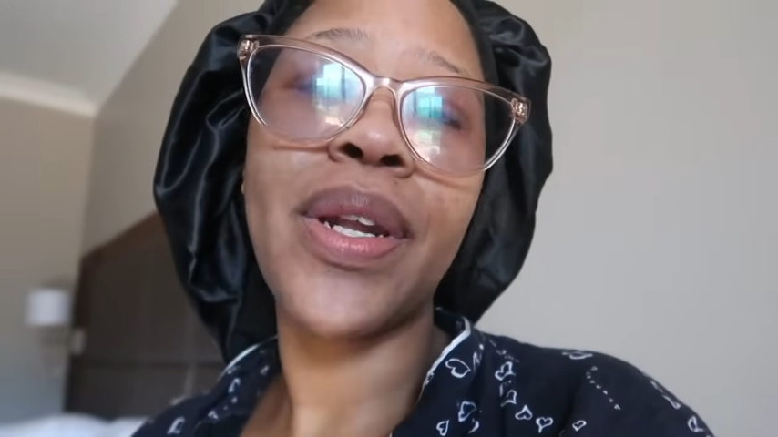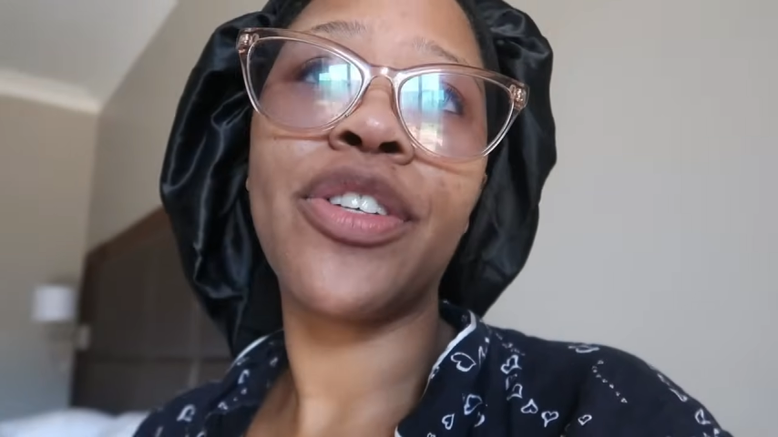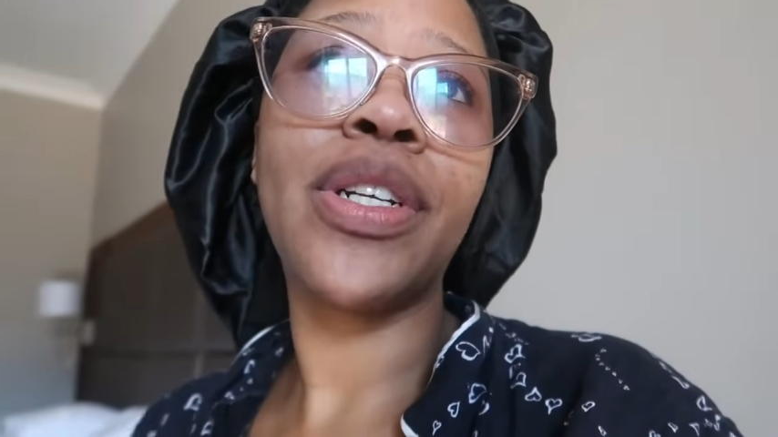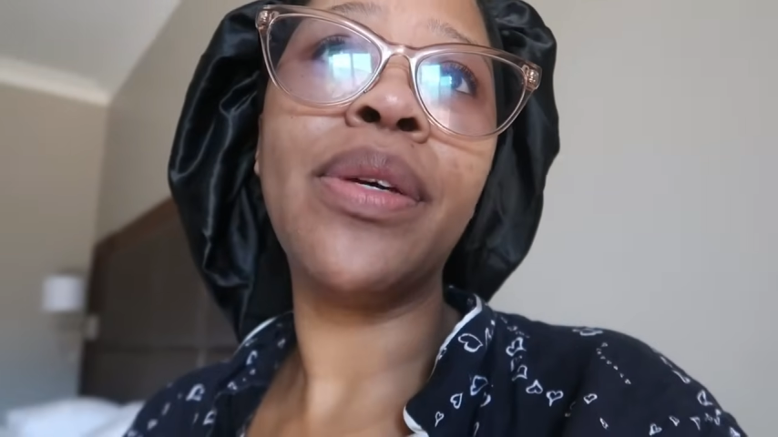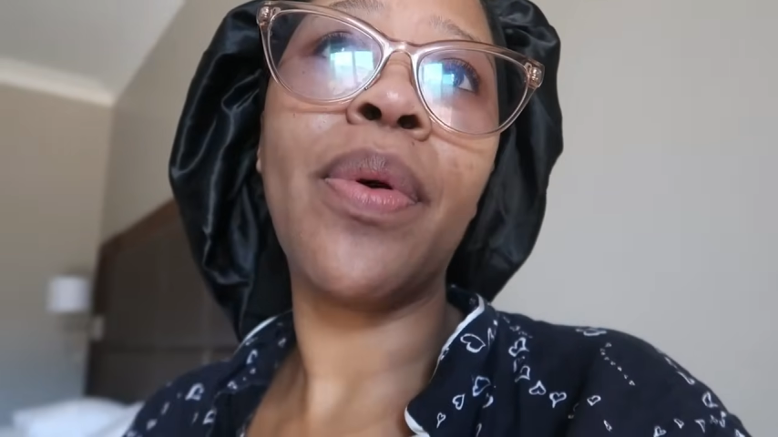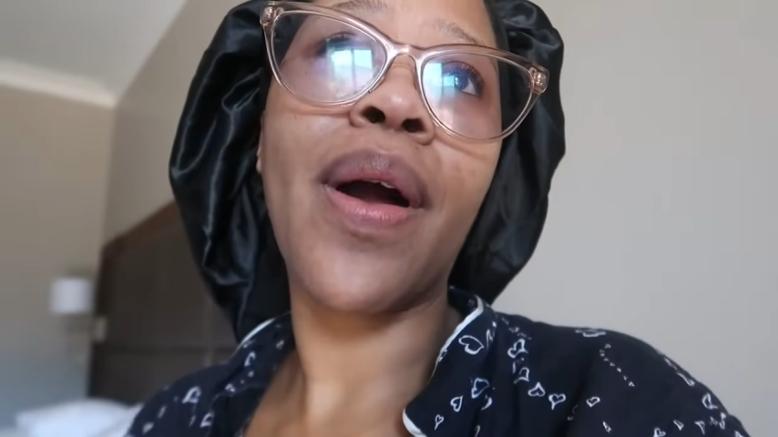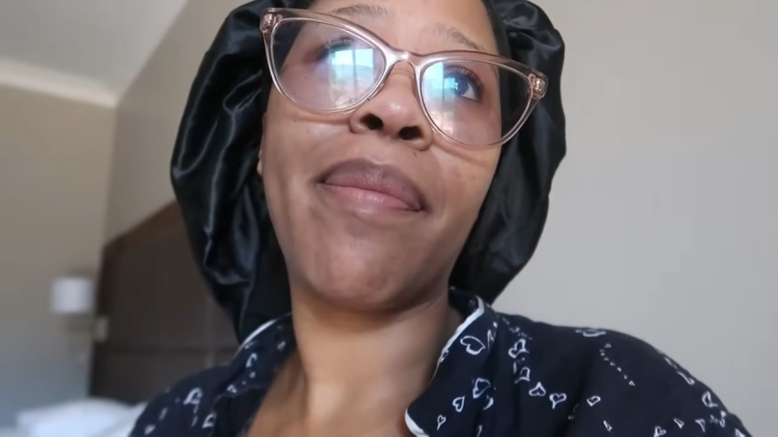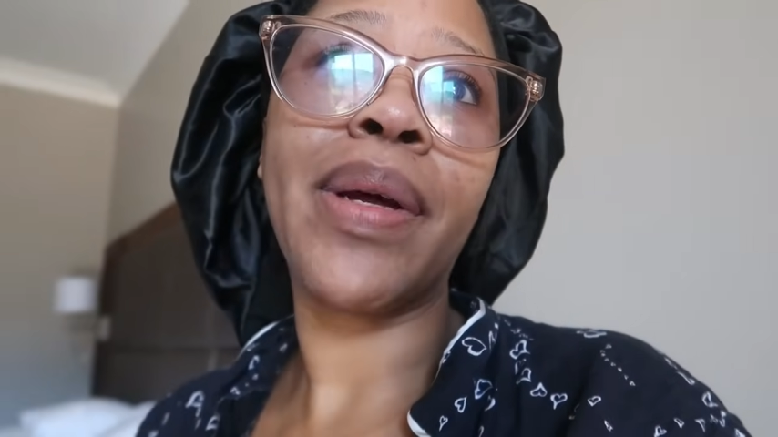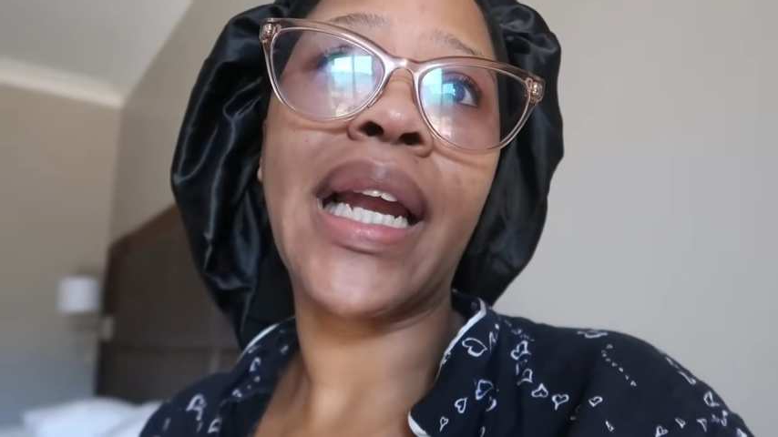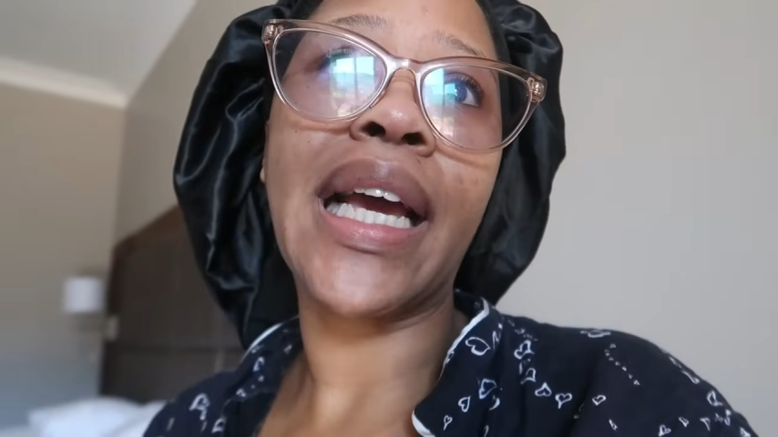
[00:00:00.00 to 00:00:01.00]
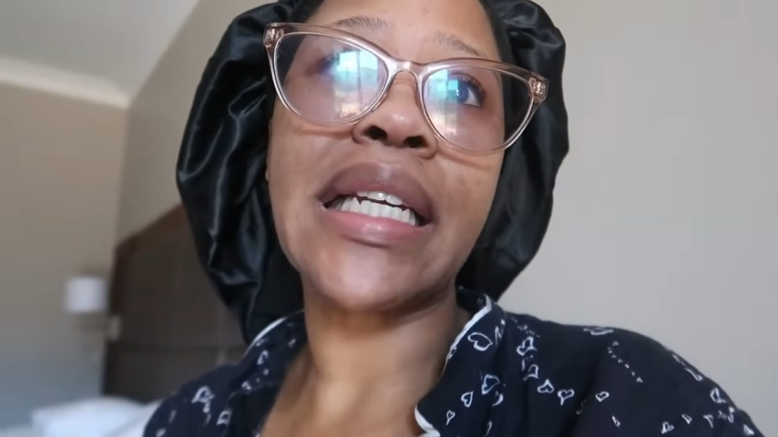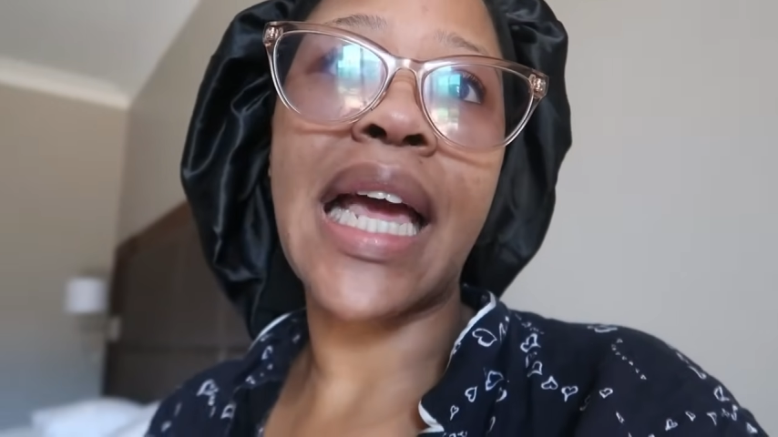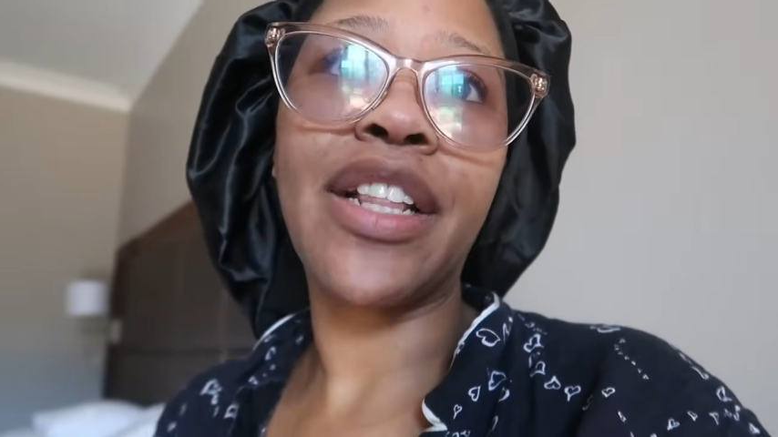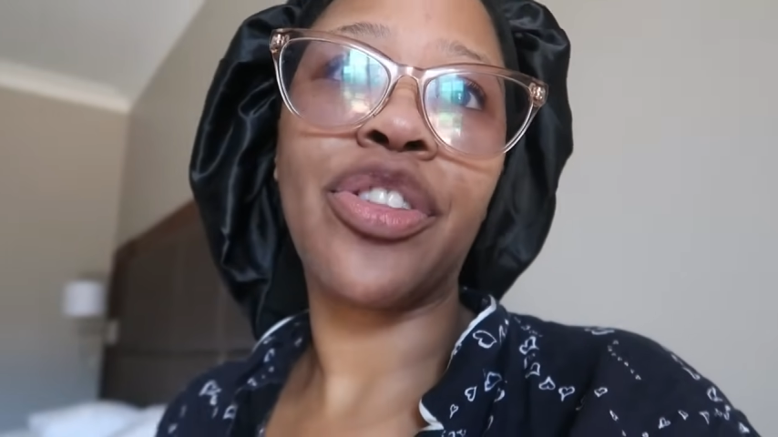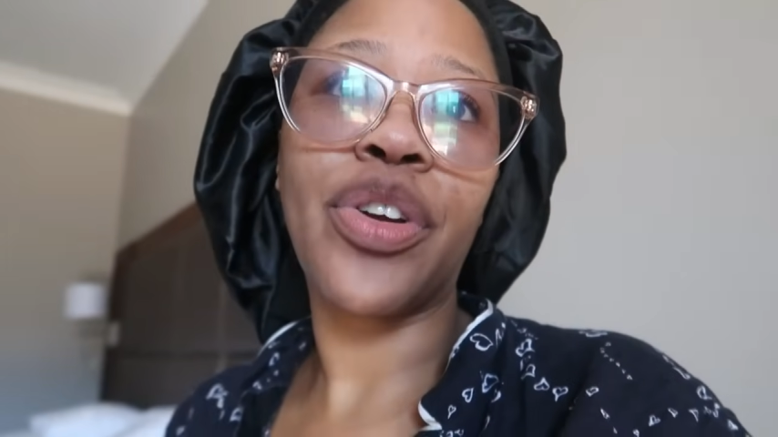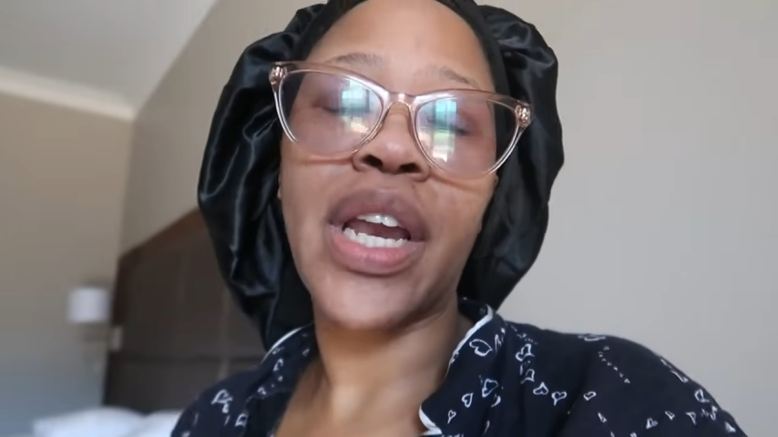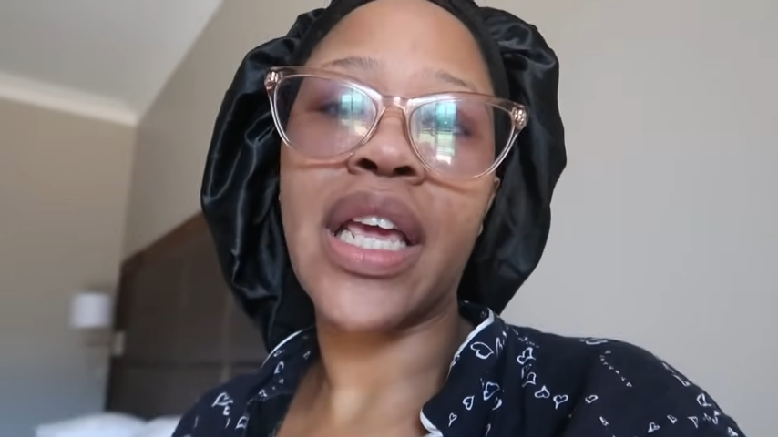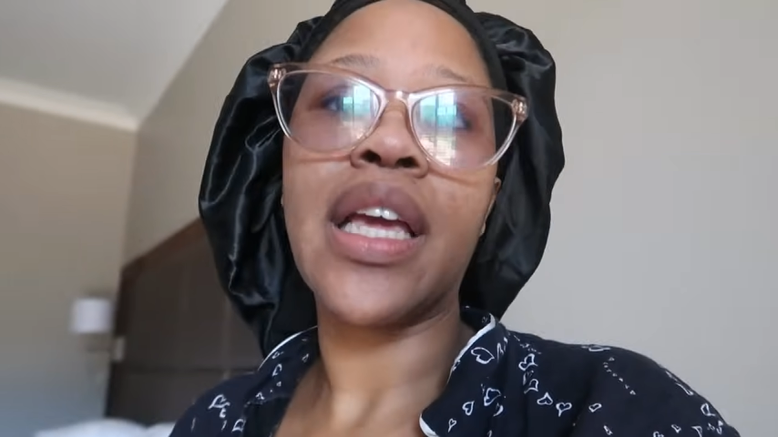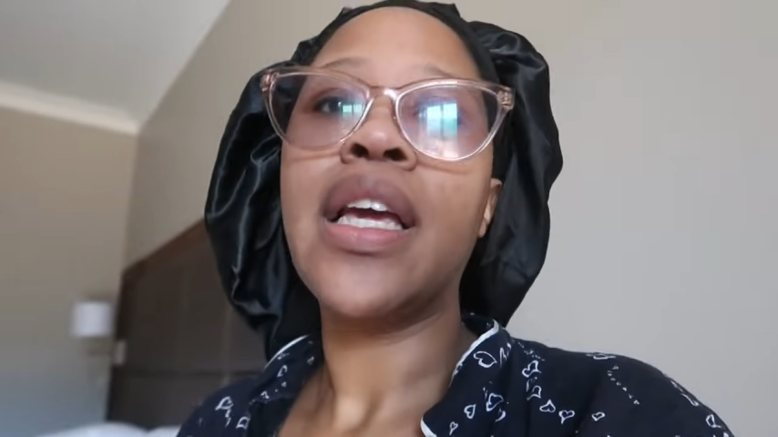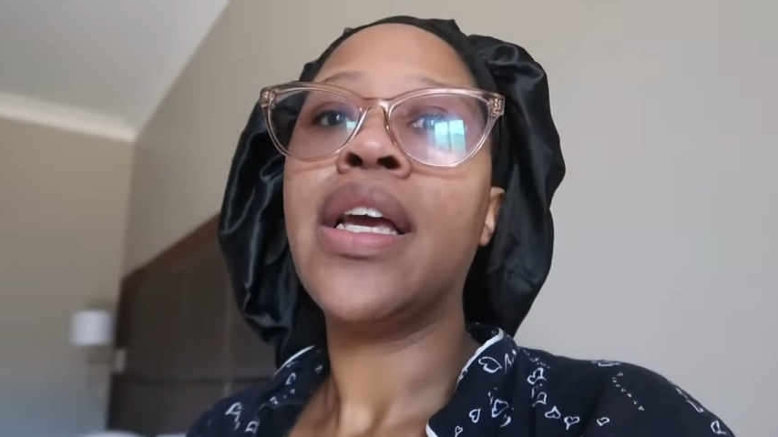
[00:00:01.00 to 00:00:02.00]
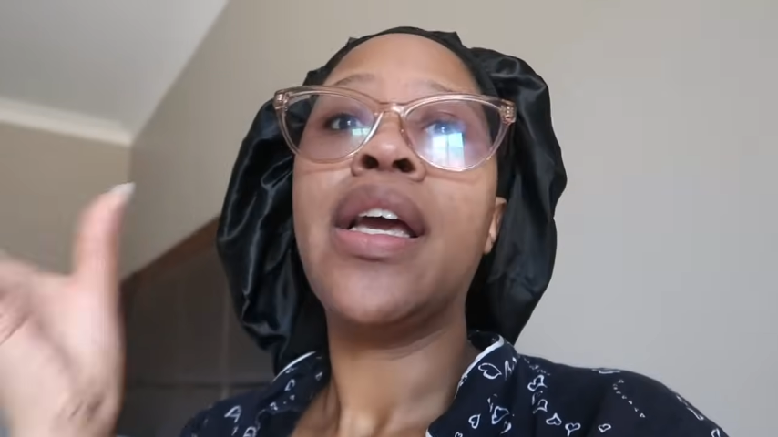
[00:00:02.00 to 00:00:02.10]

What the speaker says: we literally woke up at like 9:30.